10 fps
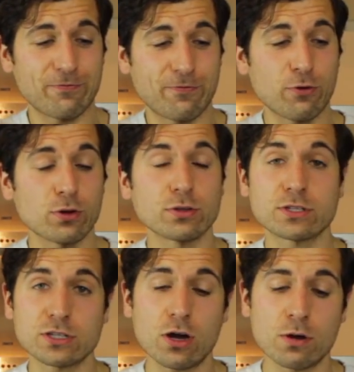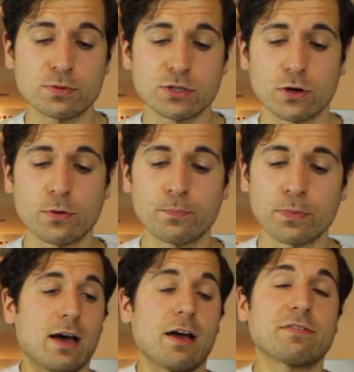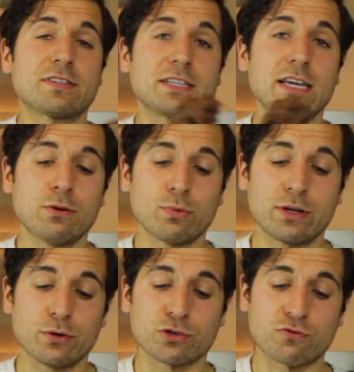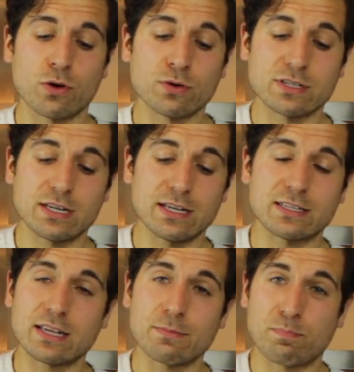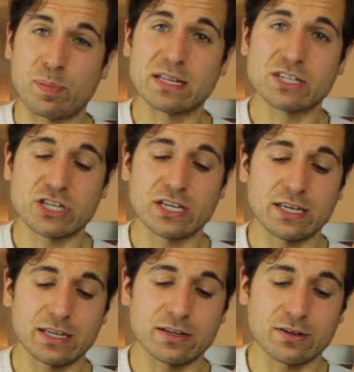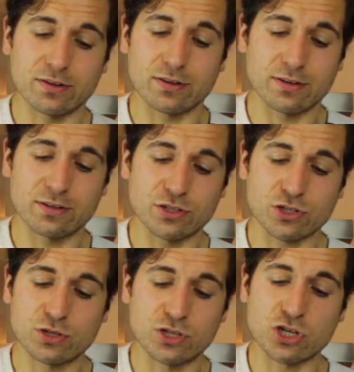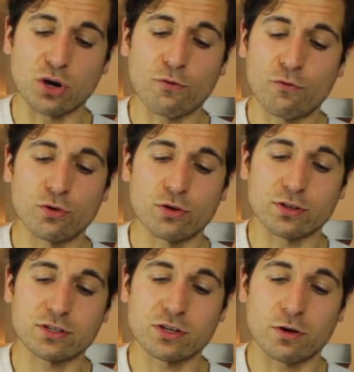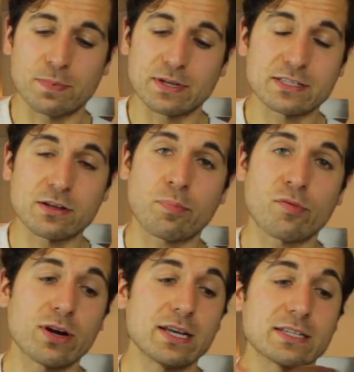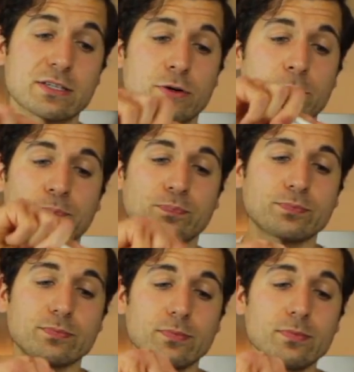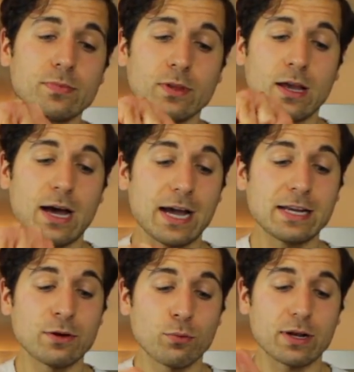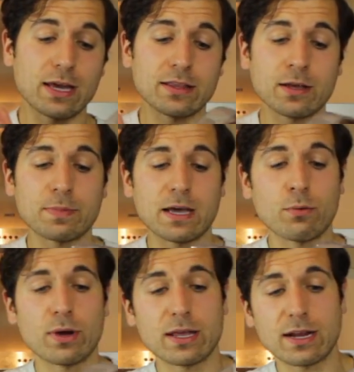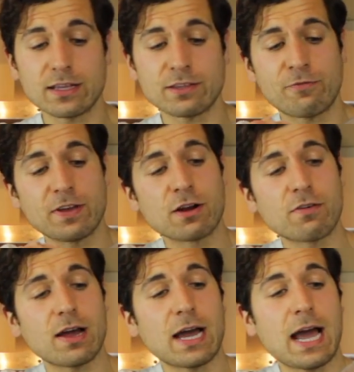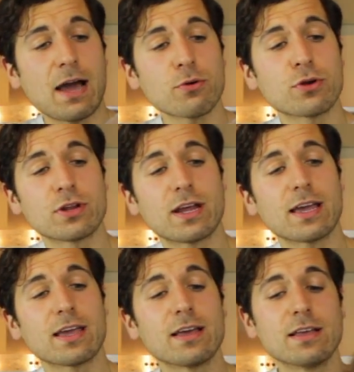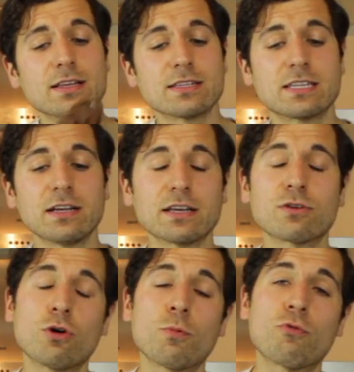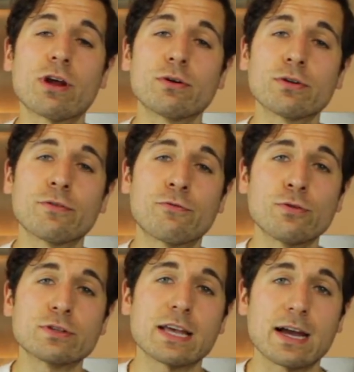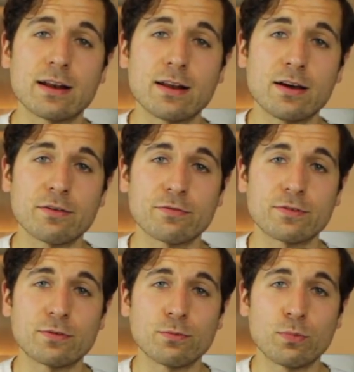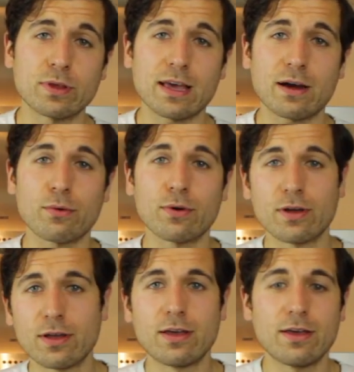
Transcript: full-on slob. So I've seen where those roads lead to binge eating on just junk food non-stop, and it's not pretty. So I didn't want to end up that way, and I had to figure out how could I still incorporate all of the foods that I loved without